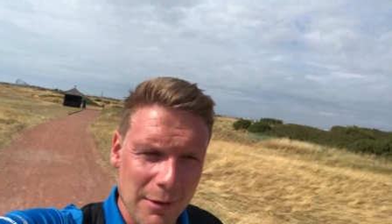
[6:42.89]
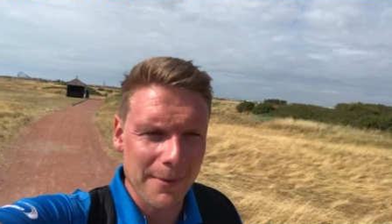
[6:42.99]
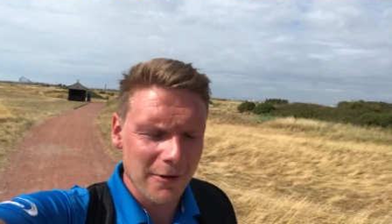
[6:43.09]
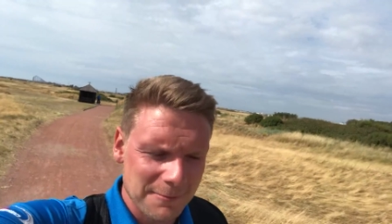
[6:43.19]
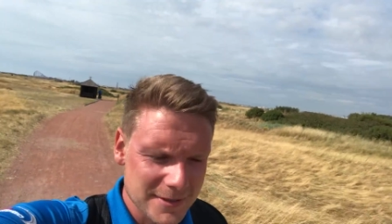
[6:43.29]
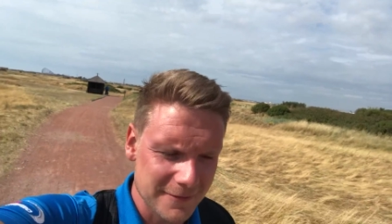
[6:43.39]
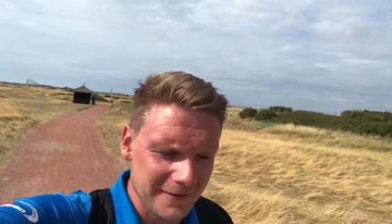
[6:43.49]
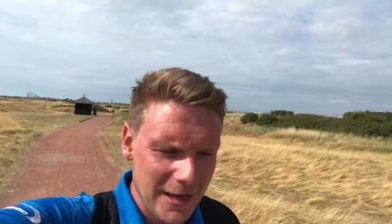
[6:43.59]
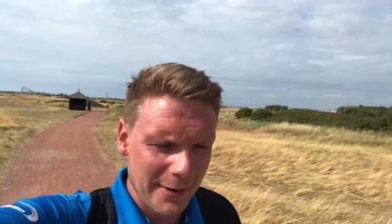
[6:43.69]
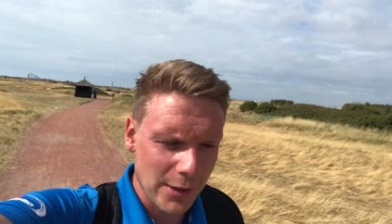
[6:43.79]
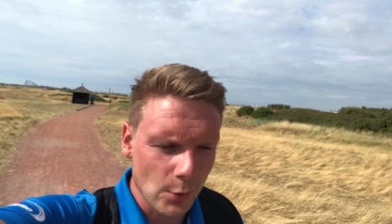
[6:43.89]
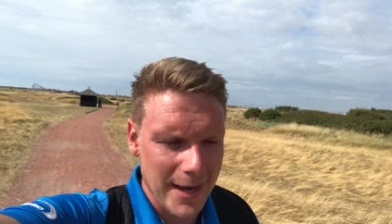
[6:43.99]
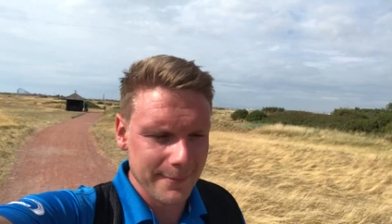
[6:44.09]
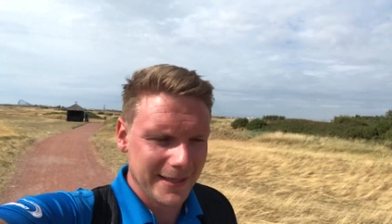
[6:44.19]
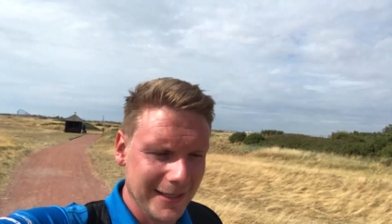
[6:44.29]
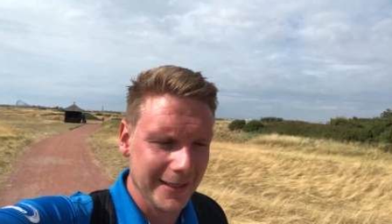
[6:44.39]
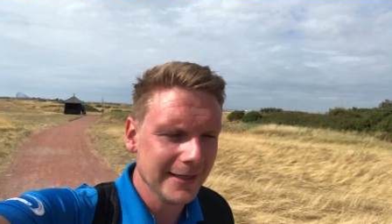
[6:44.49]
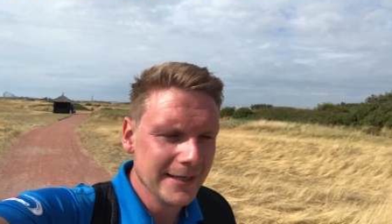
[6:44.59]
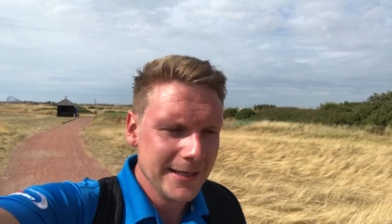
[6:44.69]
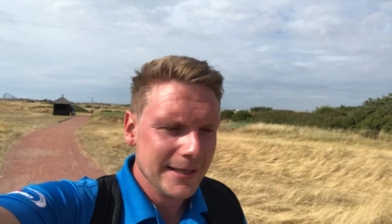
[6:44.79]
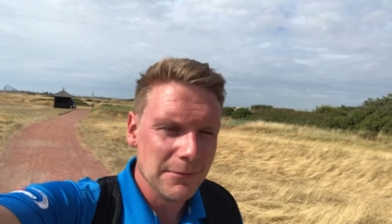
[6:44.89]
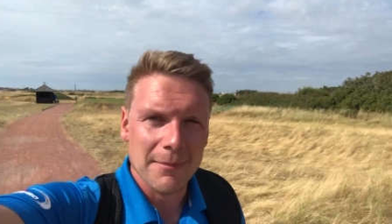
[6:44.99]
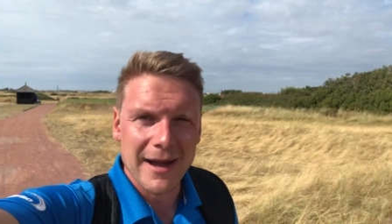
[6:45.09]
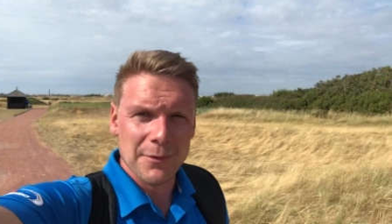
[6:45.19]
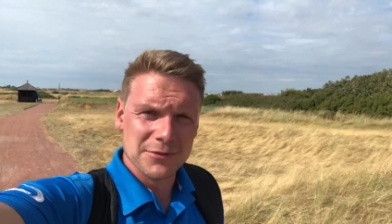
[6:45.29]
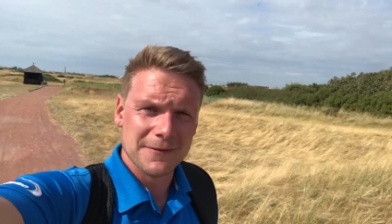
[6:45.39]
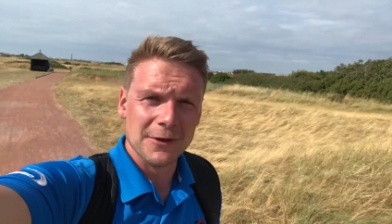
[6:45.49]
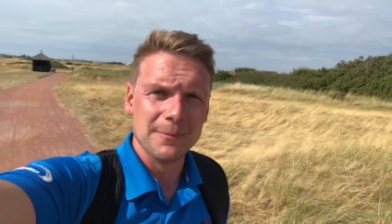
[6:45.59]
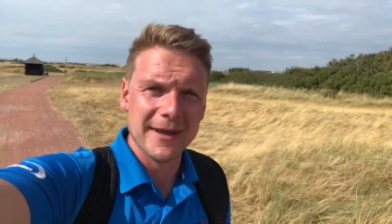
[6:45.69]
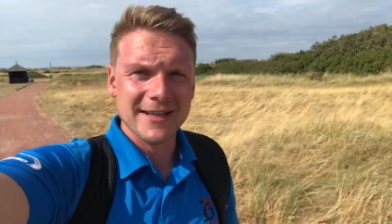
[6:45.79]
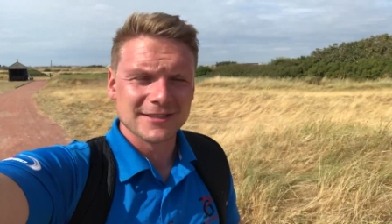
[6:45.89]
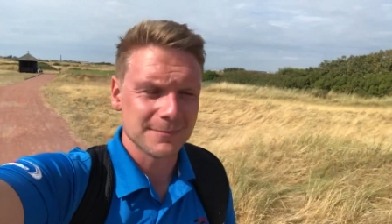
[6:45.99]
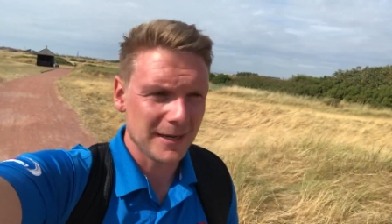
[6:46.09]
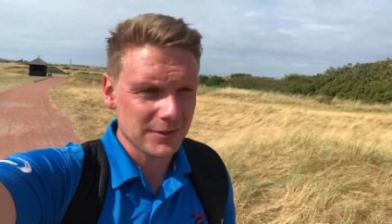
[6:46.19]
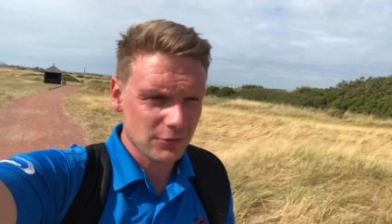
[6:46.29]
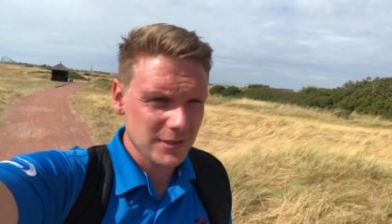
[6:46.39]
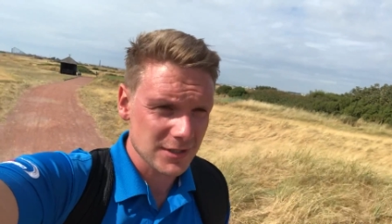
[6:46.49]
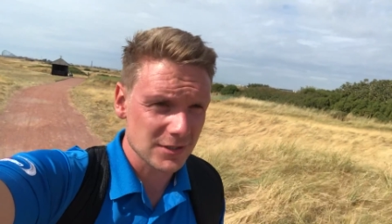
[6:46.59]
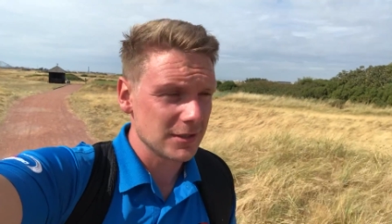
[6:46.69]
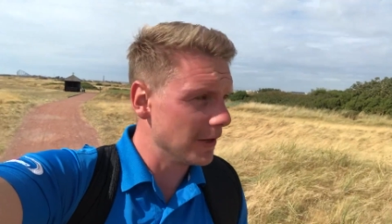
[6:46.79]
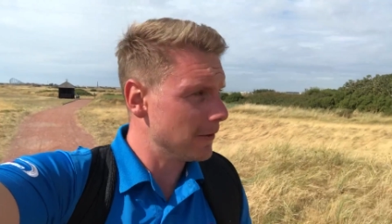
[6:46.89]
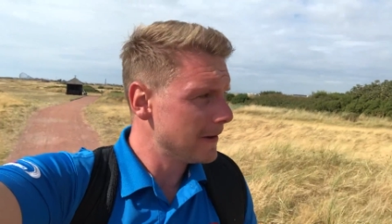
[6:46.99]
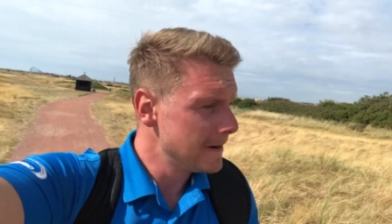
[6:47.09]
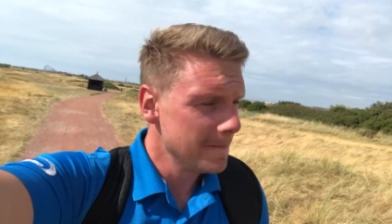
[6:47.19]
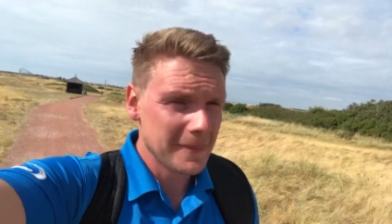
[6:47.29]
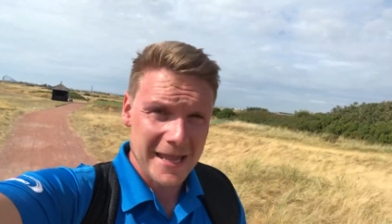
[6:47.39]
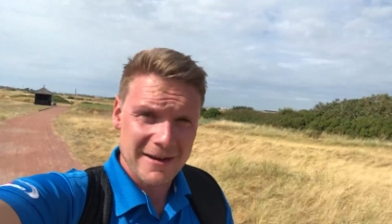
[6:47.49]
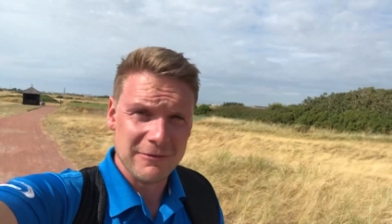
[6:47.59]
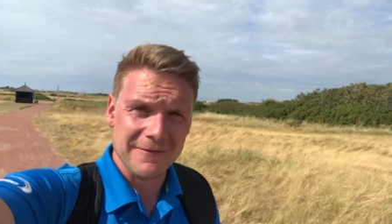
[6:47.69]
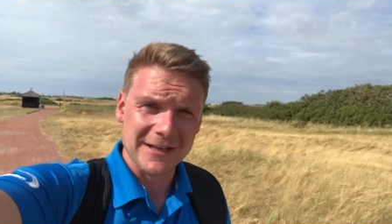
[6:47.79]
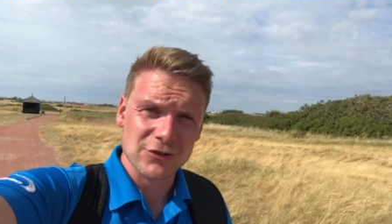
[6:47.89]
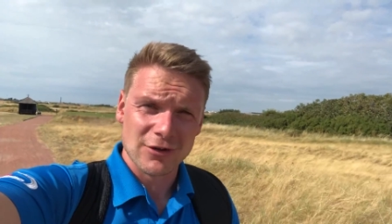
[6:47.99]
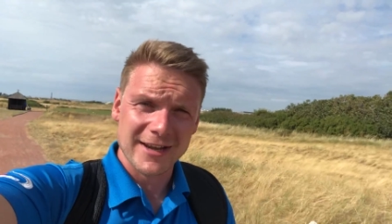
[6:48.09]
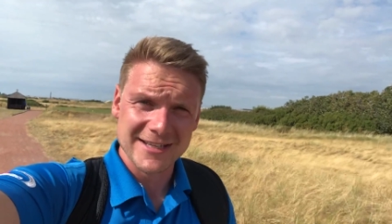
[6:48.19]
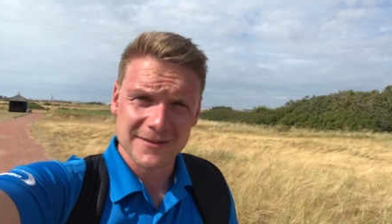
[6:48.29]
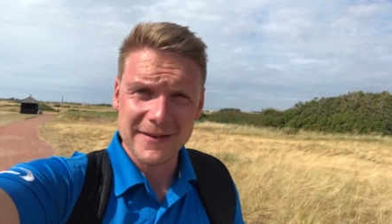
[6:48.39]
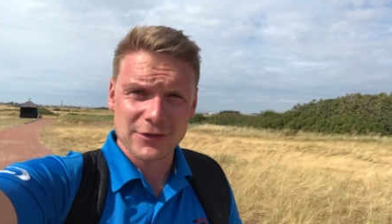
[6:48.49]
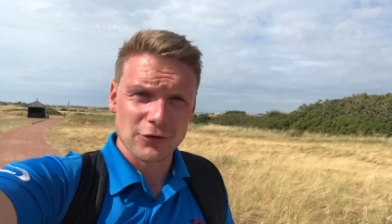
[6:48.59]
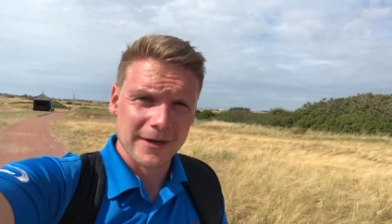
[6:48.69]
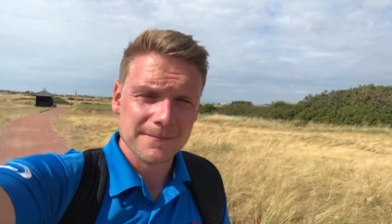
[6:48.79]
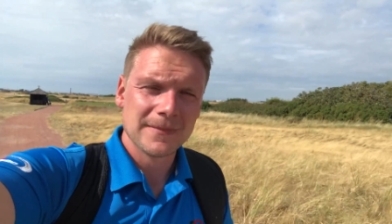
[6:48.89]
We both missed the fairway quite badly, but mine was a few paces past Chris's, so every victory is a victory.